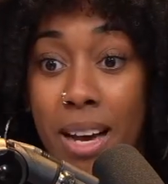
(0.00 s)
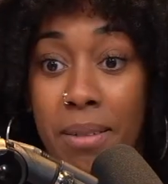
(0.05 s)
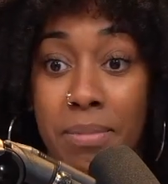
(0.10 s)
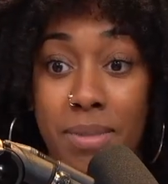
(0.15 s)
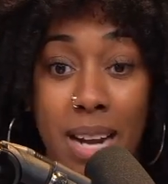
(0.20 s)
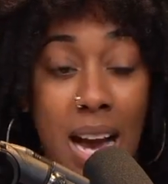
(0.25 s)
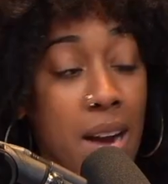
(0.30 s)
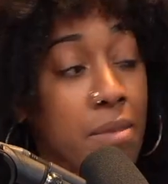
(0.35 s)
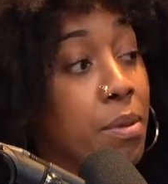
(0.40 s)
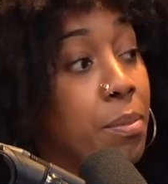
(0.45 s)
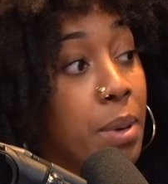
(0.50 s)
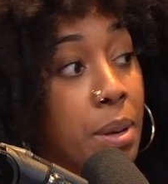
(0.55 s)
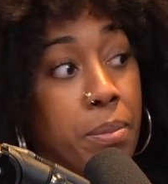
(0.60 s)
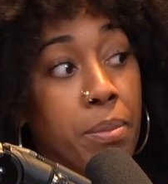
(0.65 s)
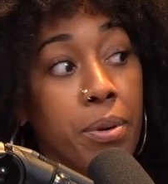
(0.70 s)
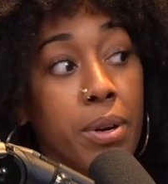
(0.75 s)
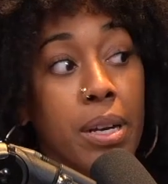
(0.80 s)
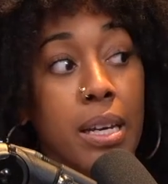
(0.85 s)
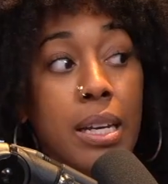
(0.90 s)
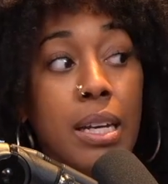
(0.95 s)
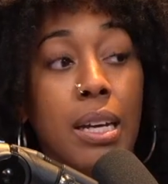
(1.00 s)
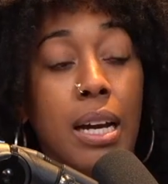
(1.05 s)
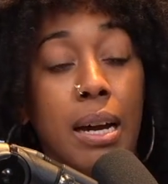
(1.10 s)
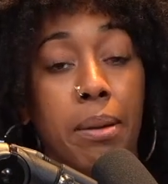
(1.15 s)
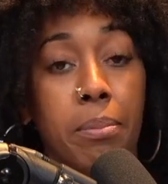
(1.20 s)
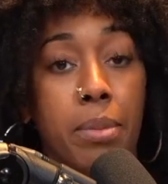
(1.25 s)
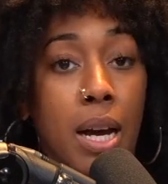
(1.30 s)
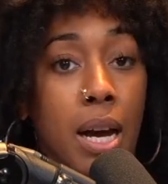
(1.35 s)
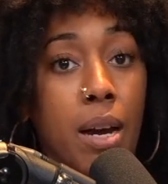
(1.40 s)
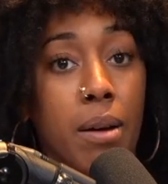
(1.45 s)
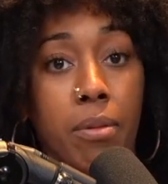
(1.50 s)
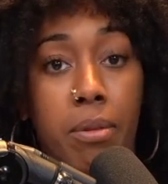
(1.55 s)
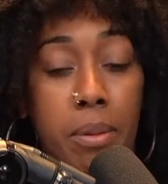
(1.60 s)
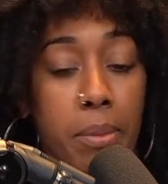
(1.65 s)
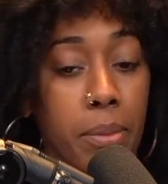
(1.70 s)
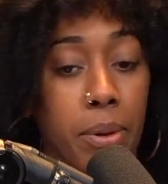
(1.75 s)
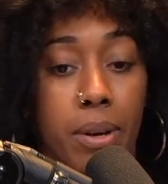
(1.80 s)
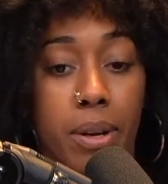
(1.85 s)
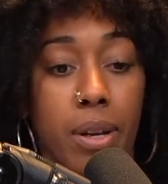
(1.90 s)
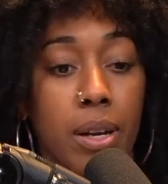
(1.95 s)
I'm not remembering
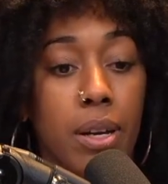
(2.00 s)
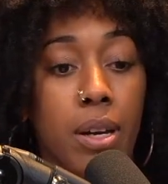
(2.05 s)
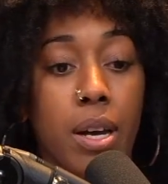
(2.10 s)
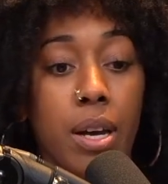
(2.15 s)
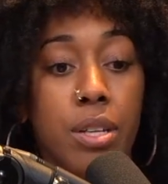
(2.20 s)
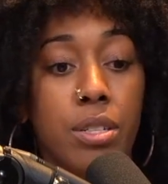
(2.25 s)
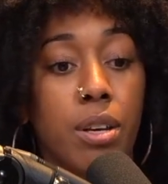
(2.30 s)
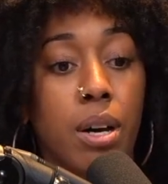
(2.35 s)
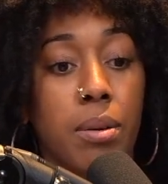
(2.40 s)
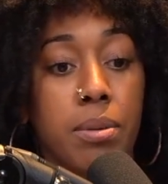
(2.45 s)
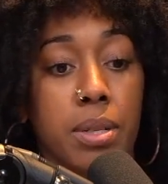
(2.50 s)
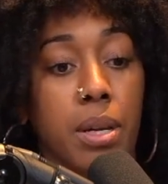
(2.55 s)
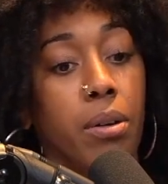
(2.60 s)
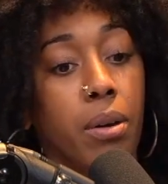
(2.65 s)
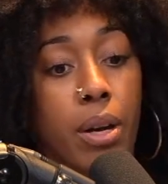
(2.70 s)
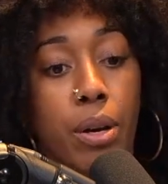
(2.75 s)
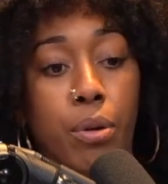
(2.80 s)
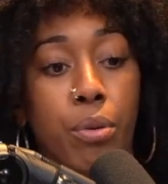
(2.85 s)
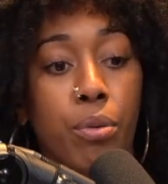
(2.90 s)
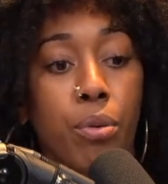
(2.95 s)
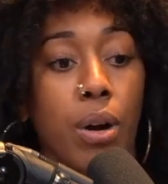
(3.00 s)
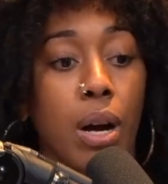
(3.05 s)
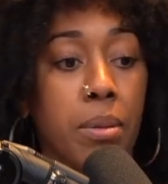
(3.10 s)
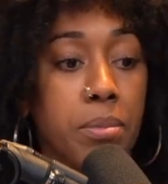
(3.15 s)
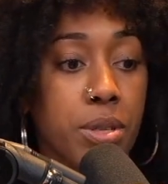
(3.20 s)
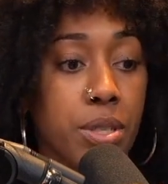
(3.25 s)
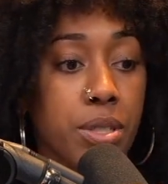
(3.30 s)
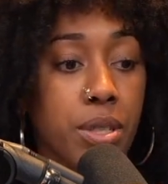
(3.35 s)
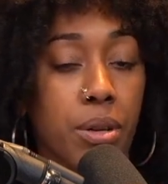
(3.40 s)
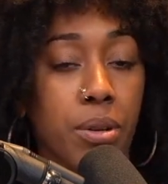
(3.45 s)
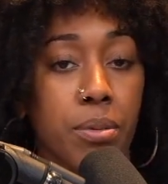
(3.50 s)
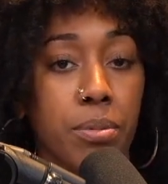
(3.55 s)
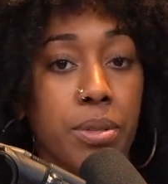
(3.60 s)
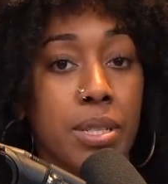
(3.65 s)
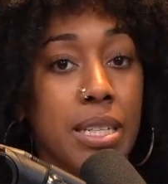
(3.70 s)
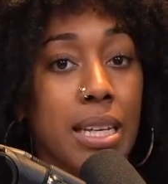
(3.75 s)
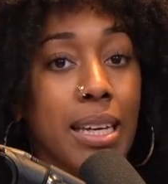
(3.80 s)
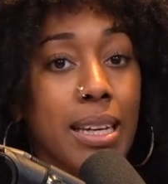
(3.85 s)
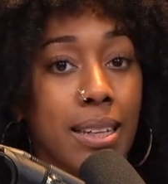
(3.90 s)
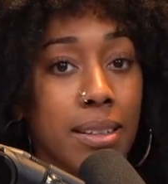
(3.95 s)
it. So I was like, okay, cool. I'm just gonna
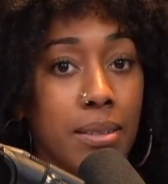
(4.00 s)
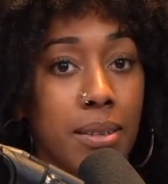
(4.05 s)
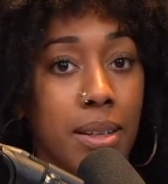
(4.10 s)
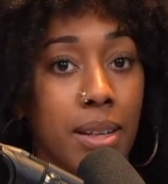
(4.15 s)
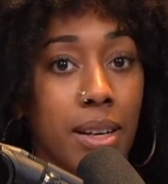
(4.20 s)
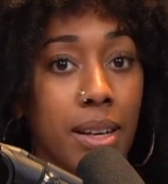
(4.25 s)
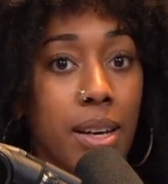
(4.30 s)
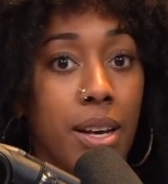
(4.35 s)
sing it.